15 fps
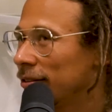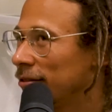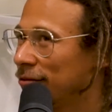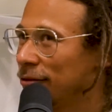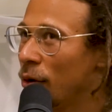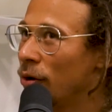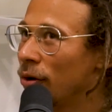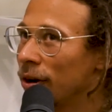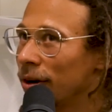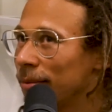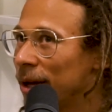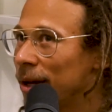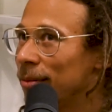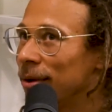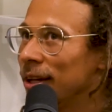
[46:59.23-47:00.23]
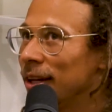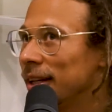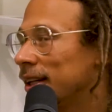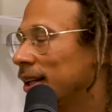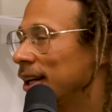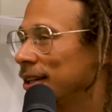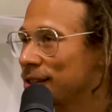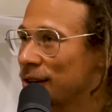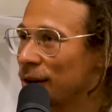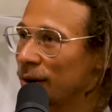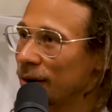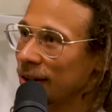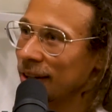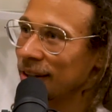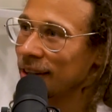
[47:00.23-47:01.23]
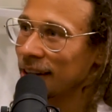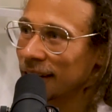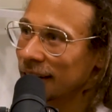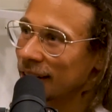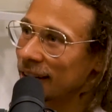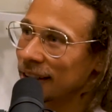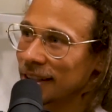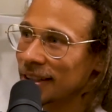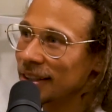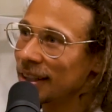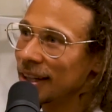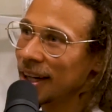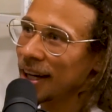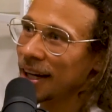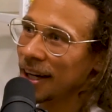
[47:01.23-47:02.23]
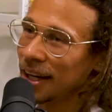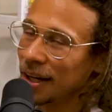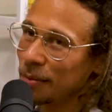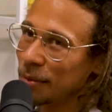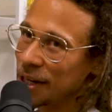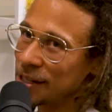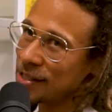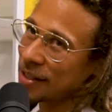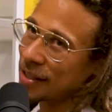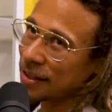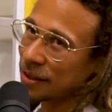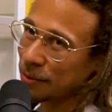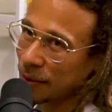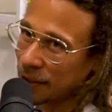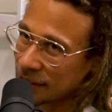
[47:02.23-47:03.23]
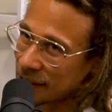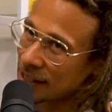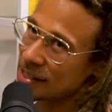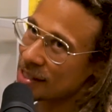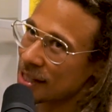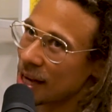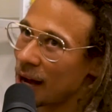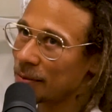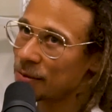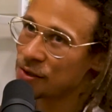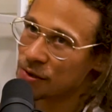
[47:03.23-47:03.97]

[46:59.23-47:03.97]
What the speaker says: 4 maybe, and then I just go cook dinner. And basically, once I stopped